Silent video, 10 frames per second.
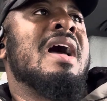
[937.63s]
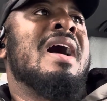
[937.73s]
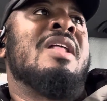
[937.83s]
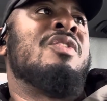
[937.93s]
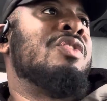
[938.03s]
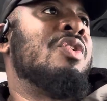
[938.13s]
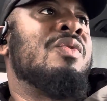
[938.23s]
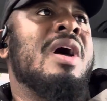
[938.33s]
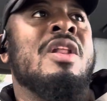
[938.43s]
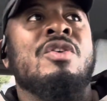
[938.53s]
I don't
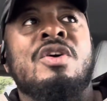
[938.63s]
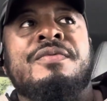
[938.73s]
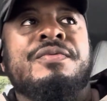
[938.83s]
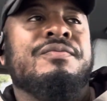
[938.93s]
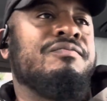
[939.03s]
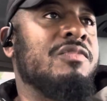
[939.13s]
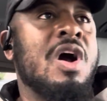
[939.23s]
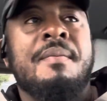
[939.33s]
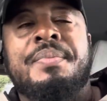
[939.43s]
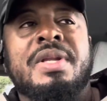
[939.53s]
know. I don't know if
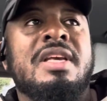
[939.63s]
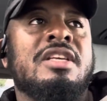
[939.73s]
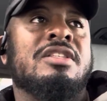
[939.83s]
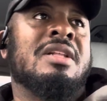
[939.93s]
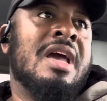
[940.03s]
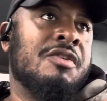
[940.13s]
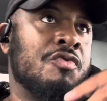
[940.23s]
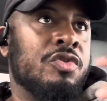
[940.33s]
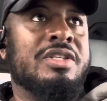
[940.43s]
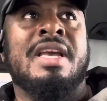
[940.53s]
company's like
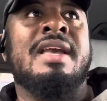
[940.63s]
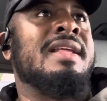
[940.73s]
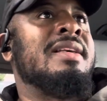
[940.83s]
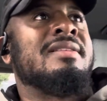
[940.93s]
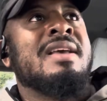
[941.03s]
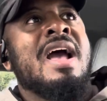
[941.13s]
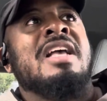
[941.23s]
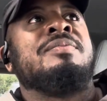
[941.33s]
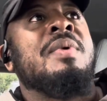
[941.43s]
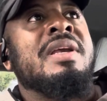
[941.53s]
rotating his
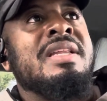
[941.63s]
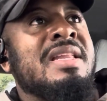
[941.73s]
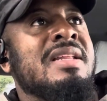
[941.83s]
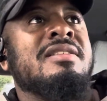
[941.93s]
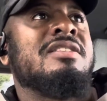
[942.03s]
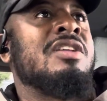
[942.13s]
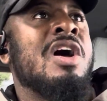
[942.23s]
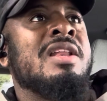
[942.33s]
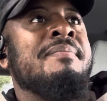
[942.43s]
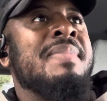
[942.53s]
guys, but he didn't
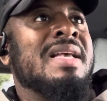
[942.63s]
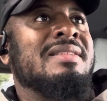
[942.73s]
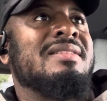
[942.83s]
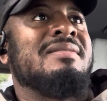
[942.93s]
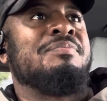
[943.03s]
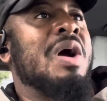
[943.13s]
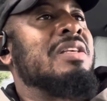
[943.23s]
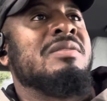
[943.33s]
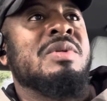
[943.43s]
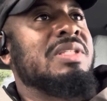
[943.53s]
start the best
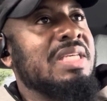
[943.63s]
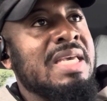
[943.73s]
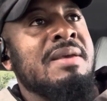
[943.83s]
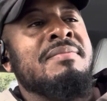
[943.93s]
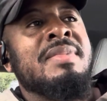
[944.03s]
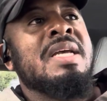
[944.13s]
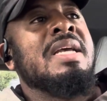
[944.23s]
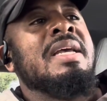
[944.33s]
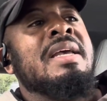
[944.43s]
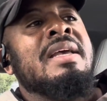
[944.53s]
possible team.
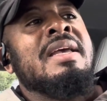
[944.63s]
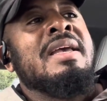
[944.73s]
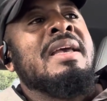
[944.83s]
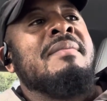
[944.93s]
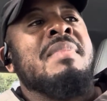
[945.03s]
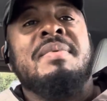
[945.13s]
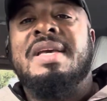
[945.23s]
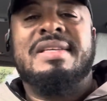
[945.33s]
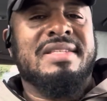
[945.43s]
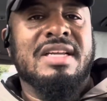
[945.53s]
Maybe
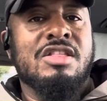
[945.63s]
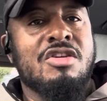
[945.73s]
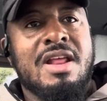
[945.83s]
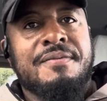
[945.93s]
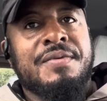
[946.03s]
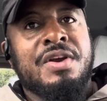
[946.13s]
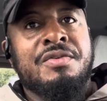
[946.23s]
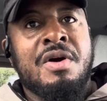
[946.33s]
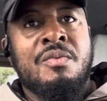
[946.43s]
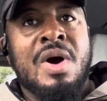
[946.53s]
he's still trying to
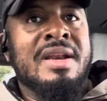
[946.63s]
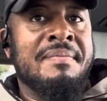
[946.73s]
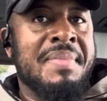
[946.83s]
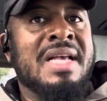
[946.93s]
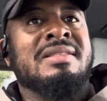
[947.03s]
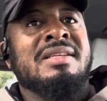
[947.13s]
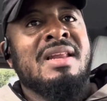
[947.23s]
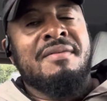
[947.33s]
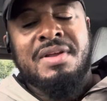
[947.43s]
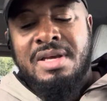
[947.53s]
figure out what the best
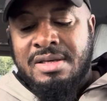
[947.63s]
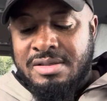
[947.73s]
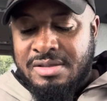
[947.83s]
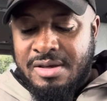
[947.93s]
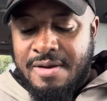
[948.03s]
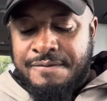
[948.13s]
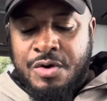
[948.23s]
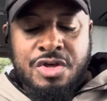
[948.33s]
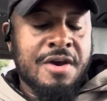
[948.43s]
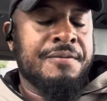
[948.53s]
11 is
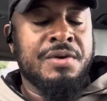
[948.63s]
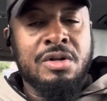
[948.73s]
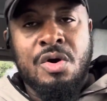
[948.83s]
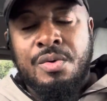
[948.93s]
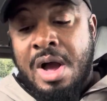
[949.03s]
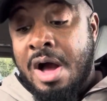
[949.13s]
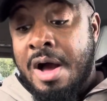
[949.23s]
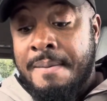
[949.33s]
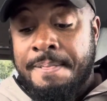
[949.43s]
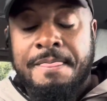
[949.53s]
for Sheffield
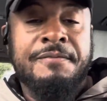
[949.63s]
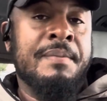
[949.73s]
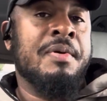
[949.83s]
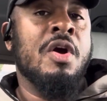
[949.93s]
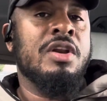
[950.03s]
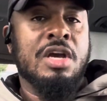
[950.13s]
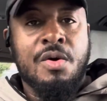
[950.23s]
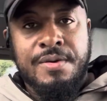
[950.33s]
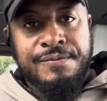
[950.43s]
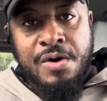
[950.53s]
going for Burnley
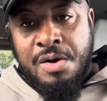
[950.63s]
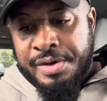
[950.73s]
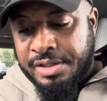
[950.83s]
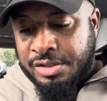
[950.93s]
going forward.